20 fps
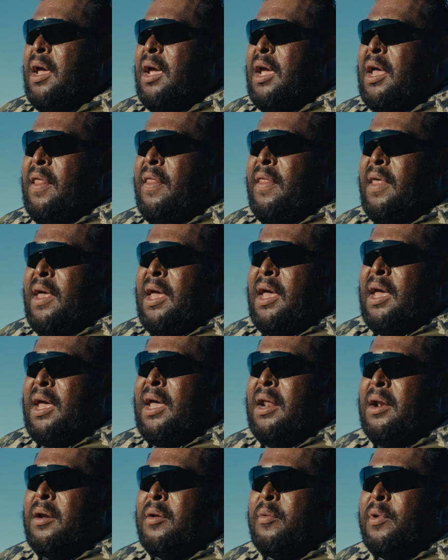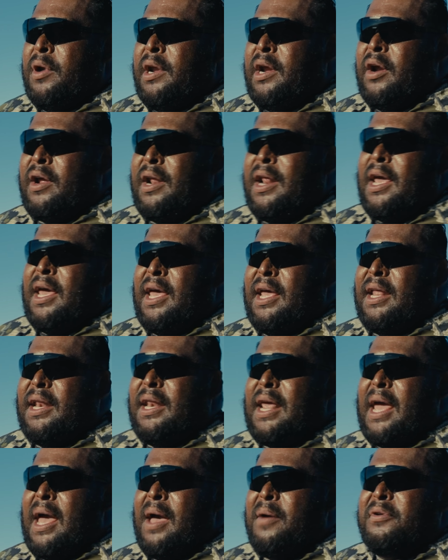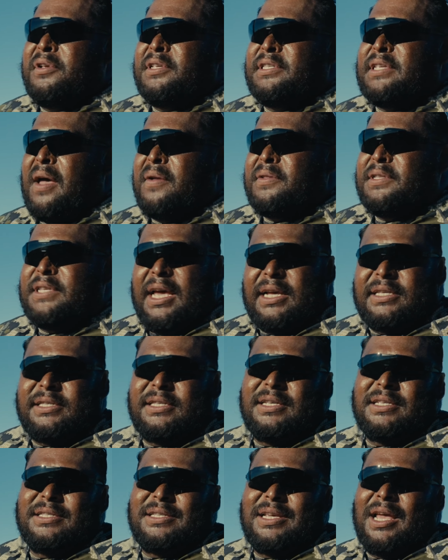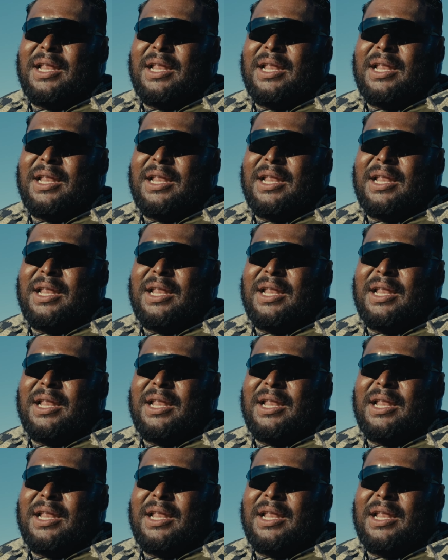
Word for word: And then we are going to head down to South Texas